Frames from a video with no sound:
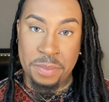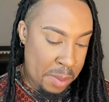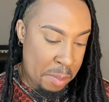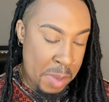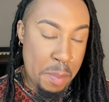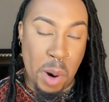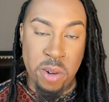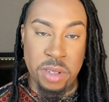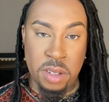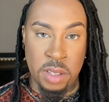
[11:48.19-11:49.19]
Me
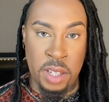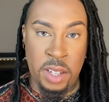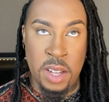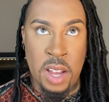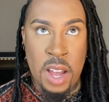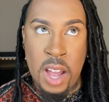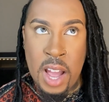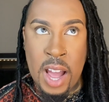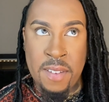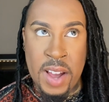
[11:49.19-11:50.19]
personally,
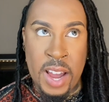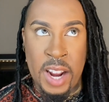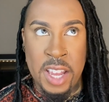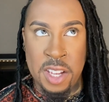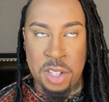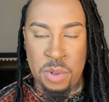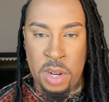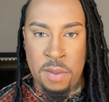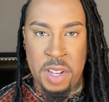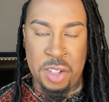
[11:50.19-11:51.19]
I've had a history
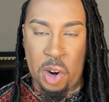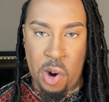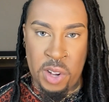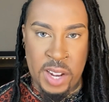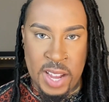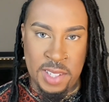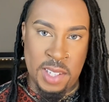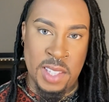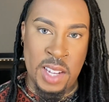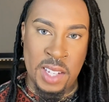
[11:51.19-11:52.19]
of
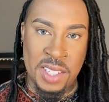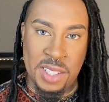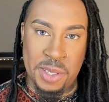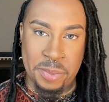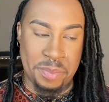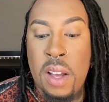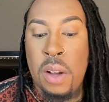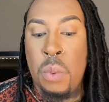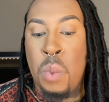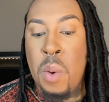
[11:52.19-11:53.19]
internalizing things.
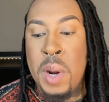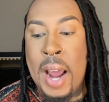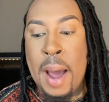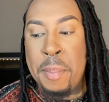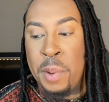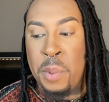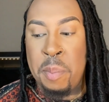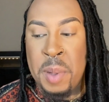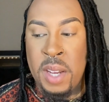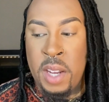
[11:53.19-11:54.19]
What would happen would
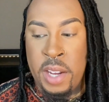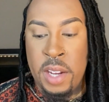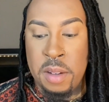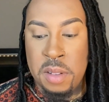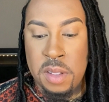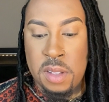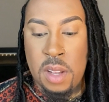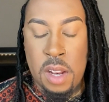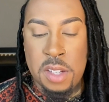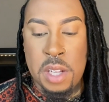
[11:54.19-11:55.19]
be
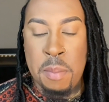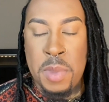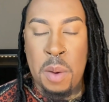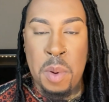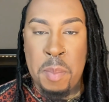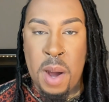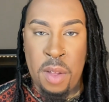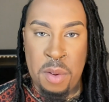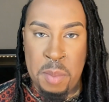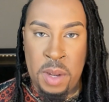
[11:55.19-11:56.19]
something would
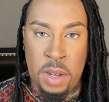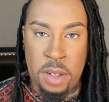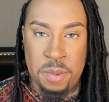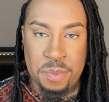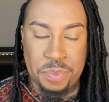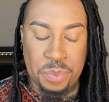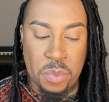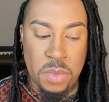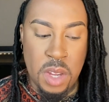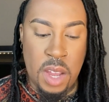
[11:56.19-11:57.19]
bother me,
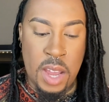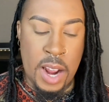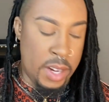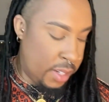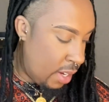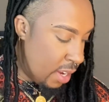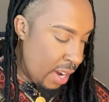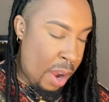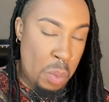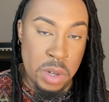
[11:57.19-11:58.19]
and
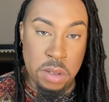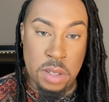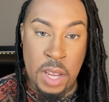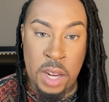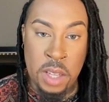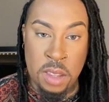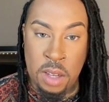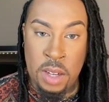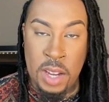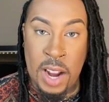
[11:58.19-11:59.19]
I wouldn't say
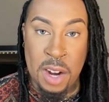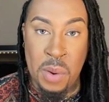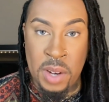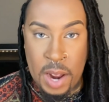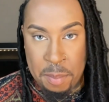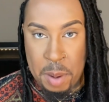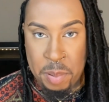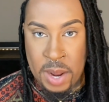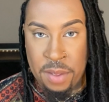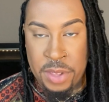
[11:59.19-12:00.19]
anything. And I know a lot of
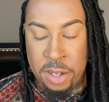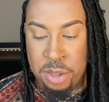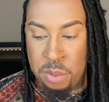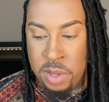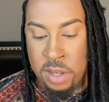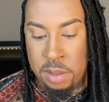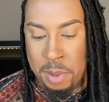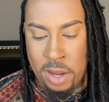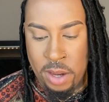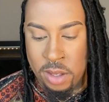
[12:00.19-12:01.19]
people there do this
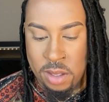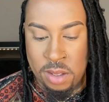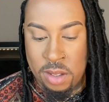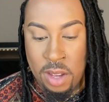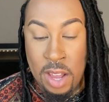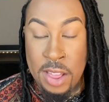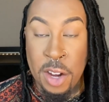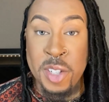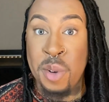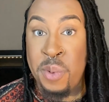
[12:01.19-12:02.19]
because
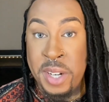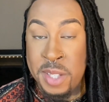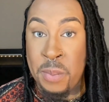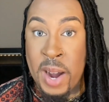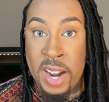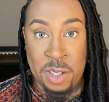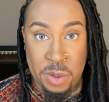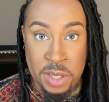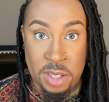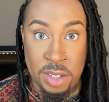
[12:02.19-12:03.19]
there's a reason why I do
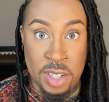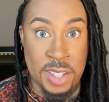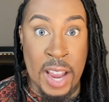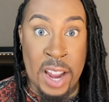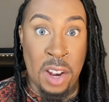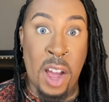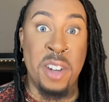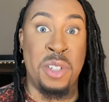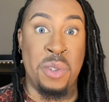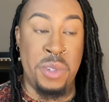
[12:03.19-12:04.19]
this. There's a
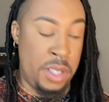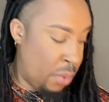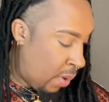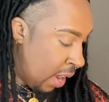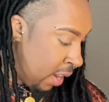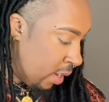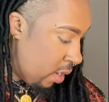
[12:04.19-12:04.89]
psychological reason why.